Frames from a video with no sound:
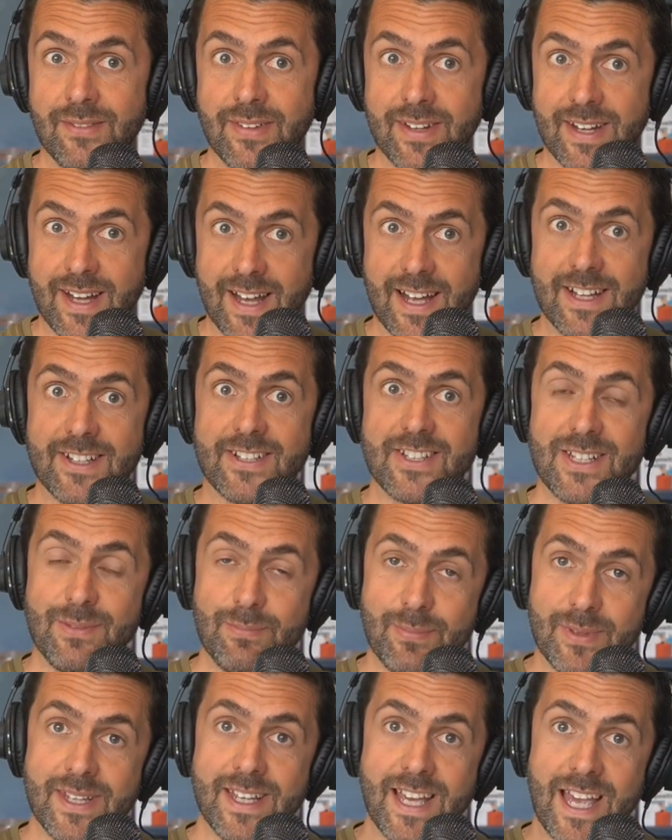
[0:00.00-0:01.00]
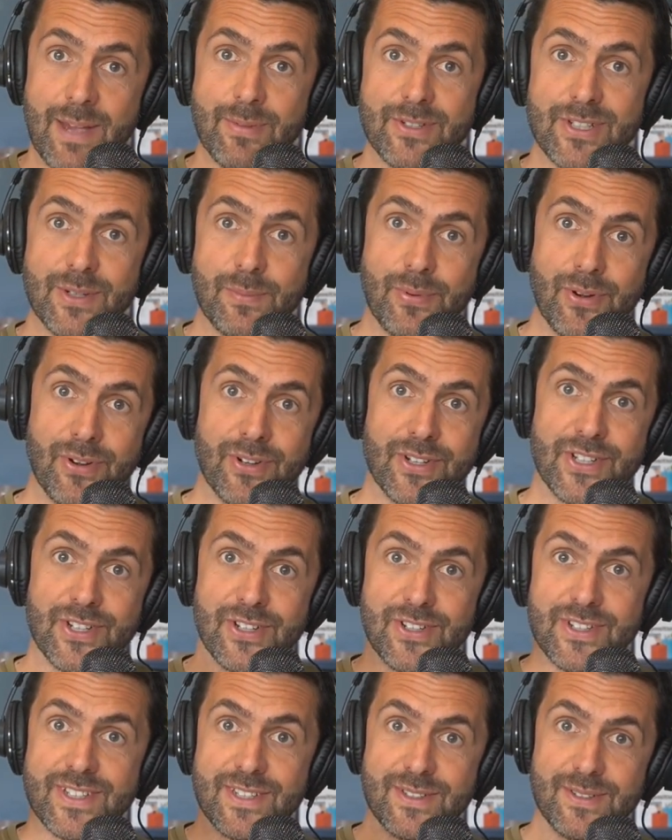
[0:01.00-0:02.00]
but actually being able to
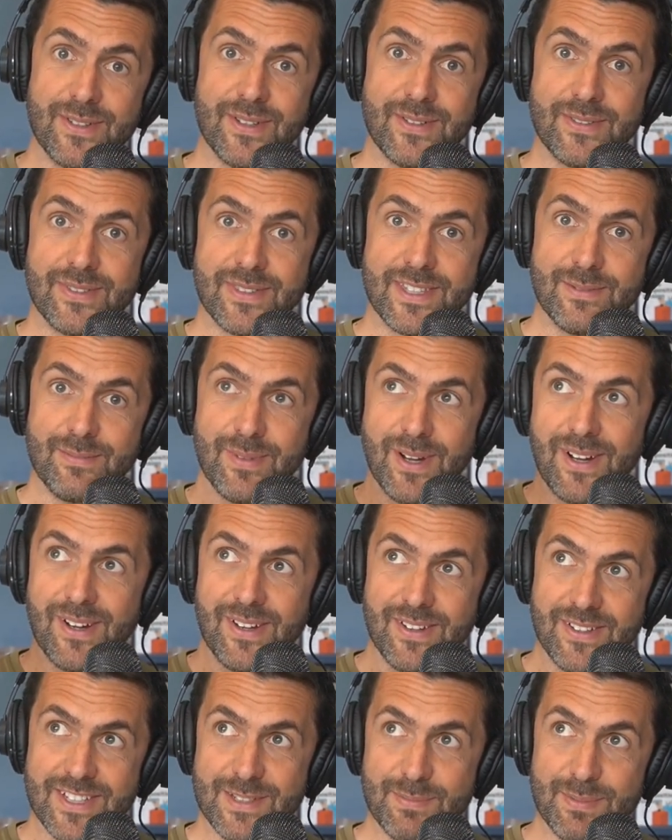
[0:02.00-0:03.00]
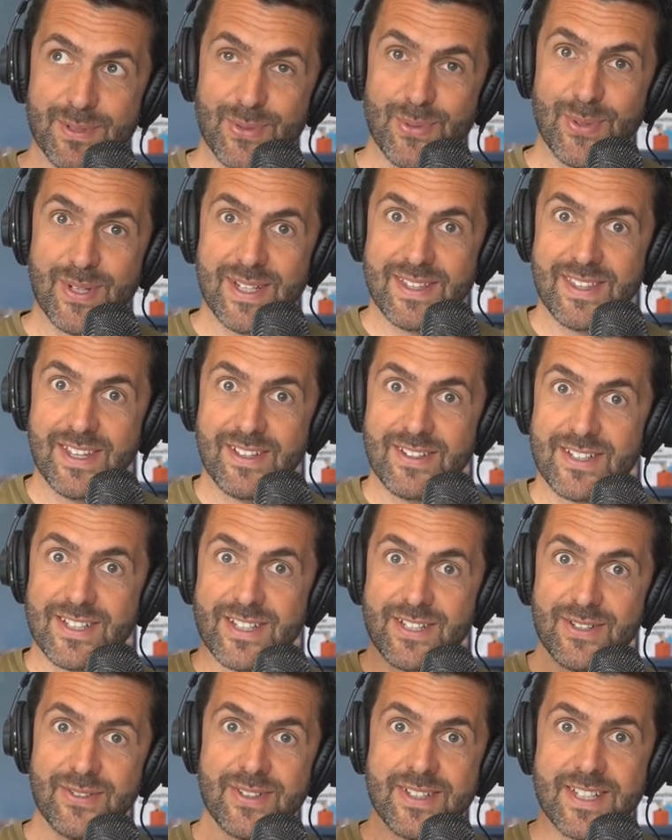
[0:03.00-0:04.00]
prioritize the demands between
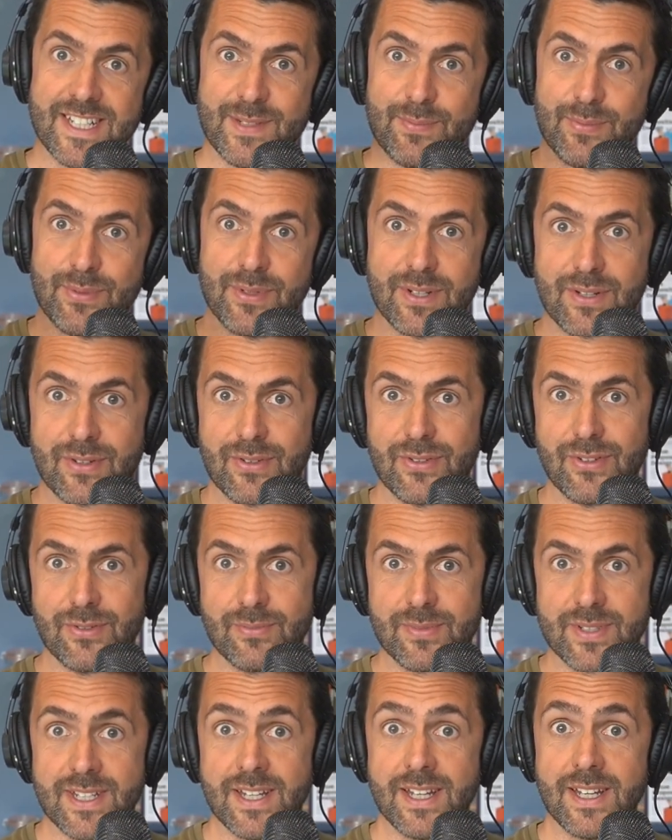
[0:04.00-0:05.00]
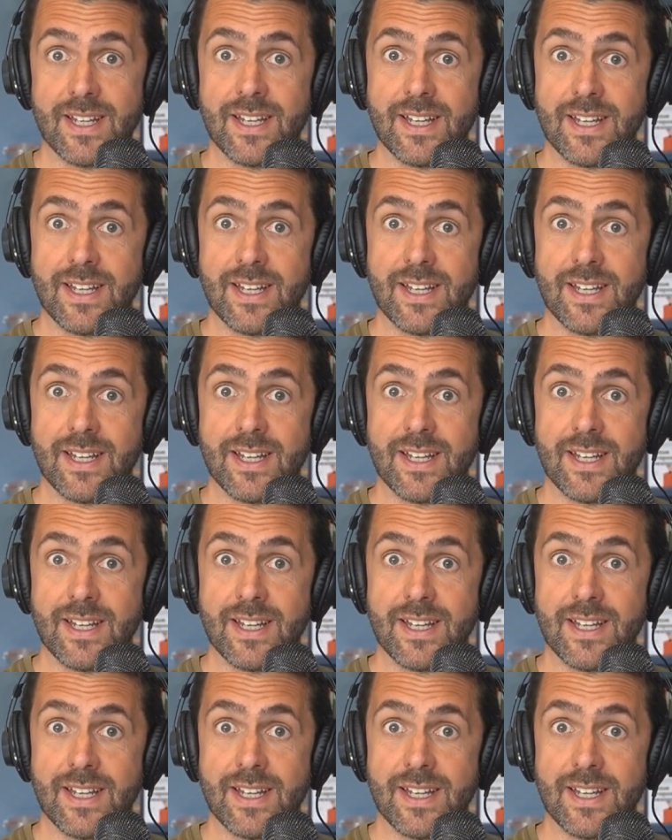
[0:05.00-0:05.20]
those two disparate groups